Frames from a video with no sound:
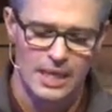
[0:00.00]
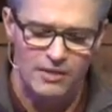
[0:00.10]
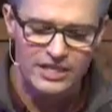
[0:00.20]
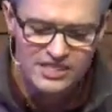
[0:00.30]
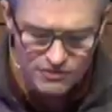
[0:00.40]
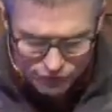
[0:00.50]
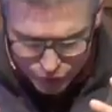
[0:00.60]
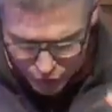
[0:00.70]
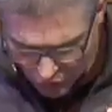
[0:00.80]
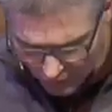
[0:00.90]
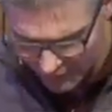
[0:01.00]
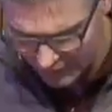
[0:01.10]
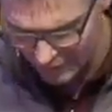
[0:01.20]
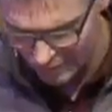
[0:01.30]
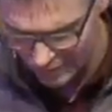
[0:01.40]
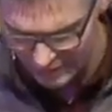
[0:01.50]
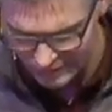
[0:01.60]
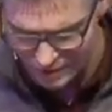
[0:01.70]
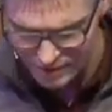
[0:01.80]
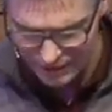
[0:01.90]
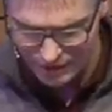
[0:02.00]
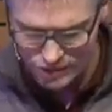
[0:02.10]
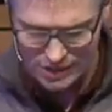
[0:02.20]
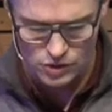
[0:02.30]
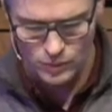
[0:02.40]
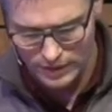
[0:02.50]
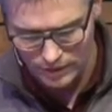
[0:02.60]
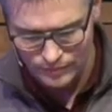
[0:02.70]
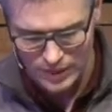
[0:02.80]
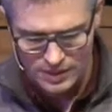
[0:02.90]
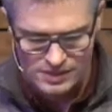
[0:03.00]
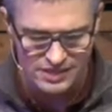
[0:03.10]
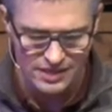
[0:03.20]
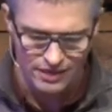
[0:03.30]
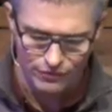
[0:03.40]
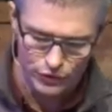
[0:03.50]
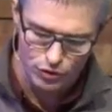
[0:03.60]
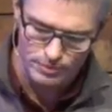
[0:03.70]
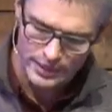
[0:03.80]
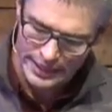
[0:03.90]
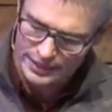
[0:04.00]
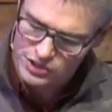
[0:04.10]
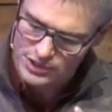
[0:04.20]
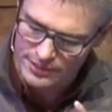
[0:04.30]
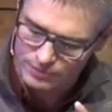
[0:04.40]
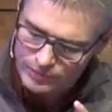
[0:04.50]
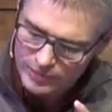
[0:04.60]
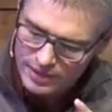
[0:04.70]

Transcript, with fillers: This infuriated the religious leaders, as we'll see in a few minutes, and